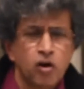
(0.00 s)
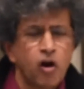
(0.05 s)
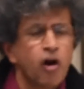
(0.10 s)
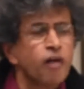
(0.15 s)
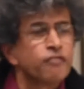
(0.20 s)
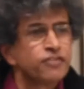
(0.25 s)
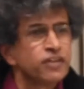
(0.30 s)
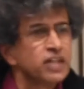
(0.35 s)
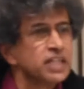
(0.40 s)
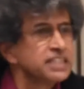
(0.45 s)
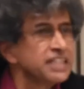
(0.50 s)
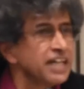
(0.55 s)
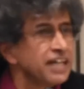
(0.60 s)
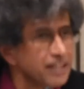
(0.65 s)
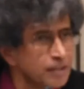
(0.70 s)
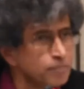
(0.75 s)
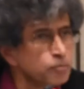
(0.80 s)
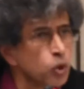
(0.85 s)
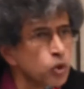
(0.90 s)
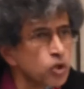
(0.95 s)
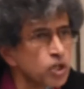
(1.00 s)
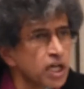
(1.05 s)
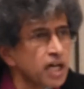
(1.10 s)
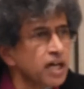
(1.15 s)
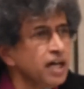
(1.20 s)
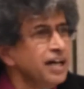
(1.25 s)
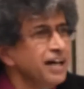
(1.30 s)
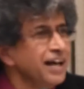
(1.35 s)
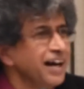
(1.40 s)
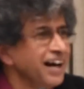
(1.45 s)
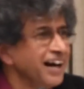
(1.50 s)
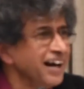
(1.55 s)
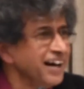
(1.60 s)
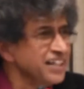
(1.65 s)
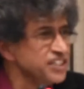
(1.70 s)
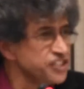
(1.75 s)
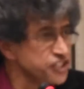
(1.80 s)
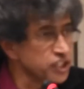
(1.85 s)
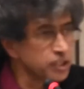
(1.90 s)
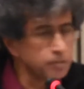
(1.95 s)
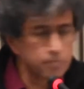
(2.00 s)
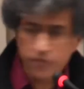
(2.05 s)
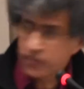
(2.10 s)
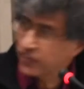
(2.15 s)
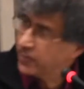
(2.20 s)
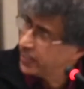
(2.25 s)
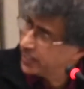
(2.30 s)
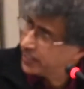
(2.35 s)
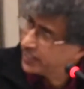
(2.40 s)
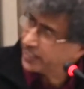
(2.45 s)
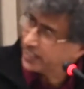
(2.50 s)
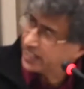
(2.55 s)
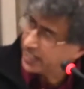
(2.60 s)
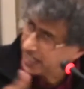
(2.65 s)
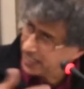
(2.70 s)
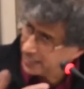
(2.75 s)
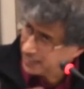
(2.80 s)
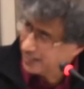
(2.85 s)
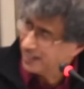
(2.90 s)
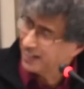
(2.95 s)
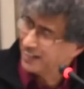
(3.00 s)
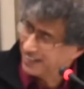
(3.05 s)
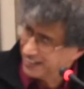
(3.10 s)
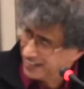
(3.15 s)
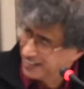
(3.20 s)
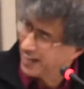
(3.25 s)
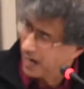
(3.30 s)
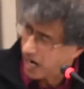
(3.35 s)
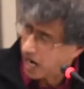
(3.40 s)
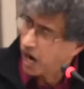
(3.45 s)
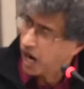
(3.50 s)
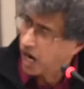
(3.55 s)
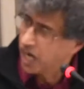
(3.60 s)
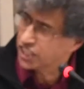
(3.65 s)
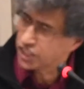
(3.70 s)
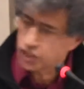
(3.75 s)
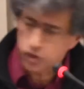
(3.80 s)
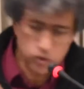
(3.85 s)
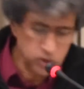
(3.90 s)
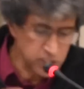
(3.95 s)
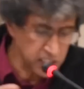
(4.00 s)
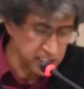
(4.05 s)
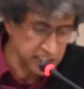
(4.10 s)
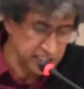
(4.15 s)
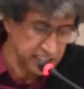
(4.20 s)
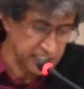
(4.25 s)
offered a more germ theory and argued